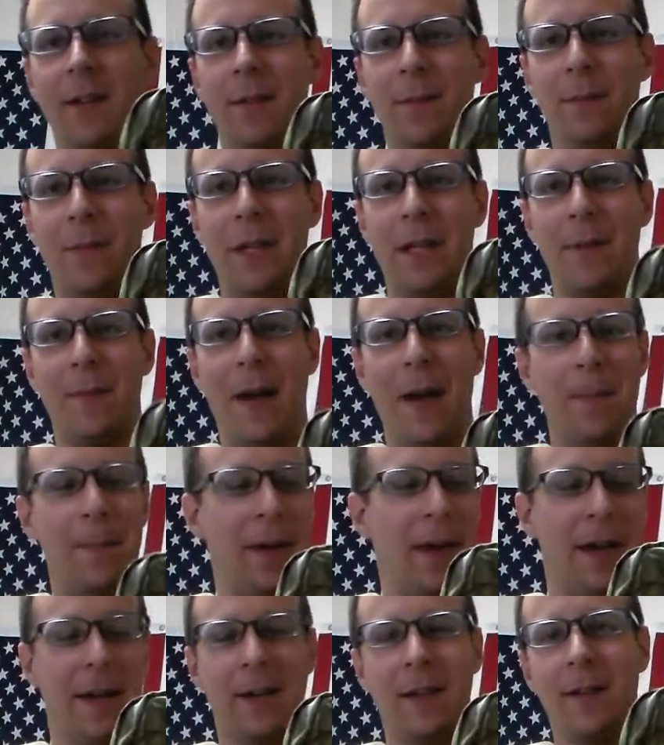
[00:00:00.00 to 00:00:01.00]
Mini Map
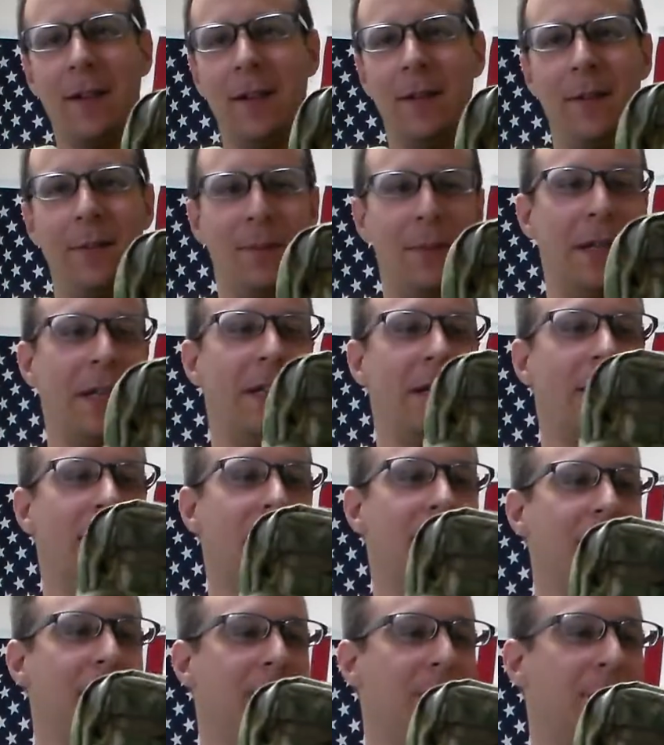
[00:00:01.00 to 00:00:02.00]
Pack,
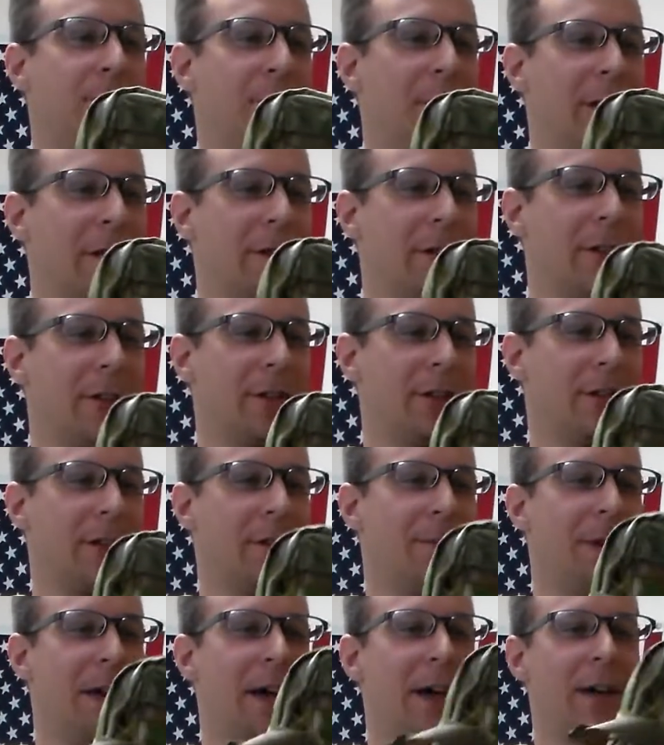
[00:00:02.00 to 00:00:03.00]
Mini Modular
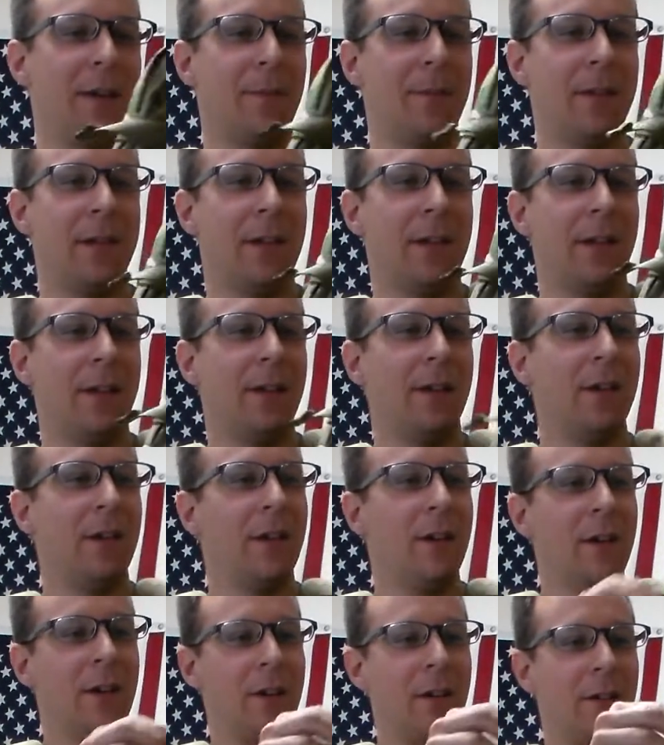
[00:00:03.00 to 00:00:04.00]
Assault Pack, Mini
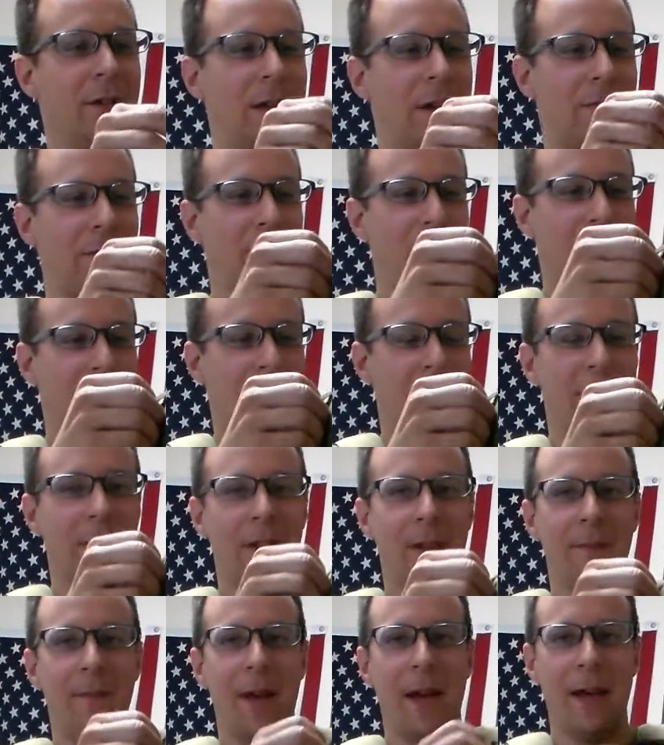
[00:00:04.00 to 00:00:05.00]
whatever you want to
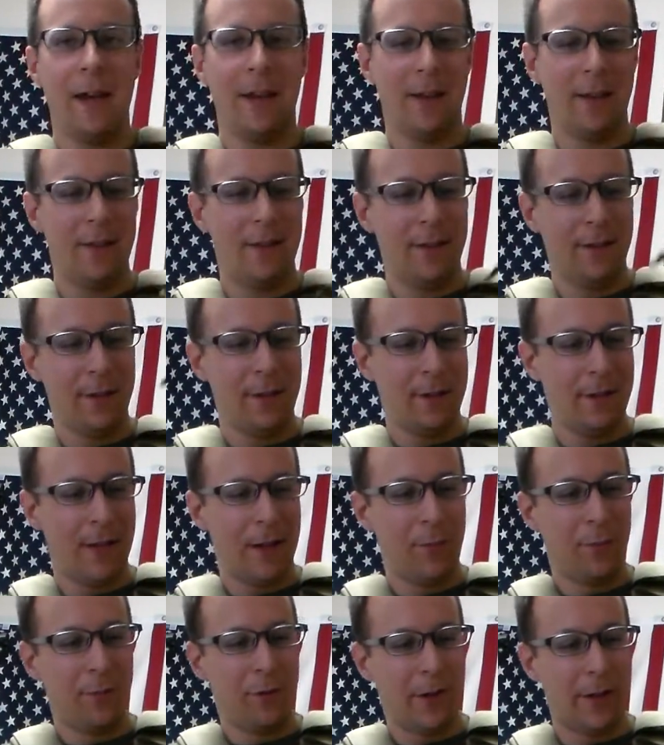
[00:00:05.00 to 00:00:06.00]
call the pack. And this is
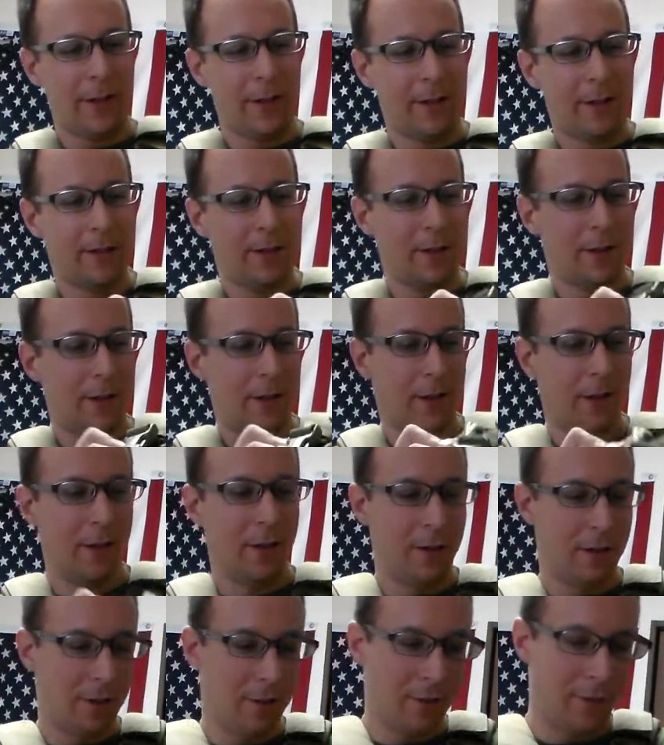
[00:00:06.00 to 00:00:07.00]
a product
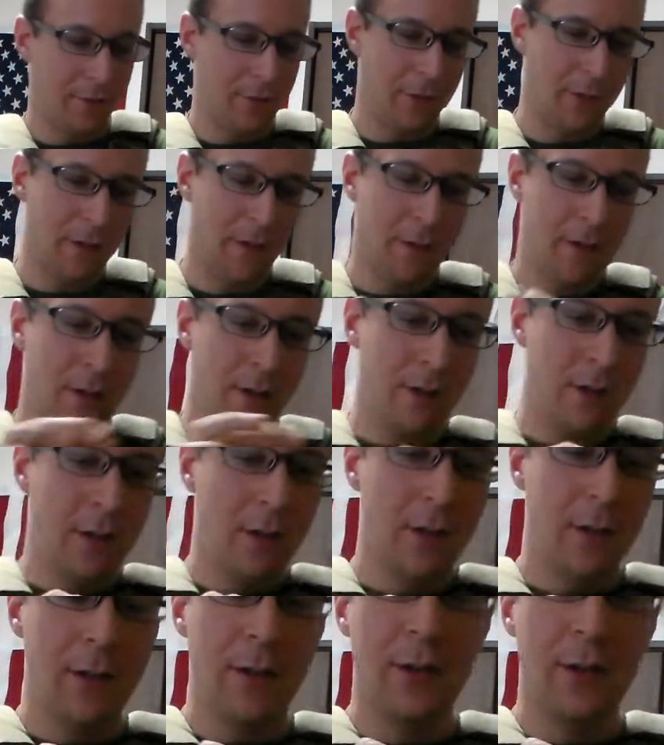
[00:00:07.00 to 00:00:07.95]
of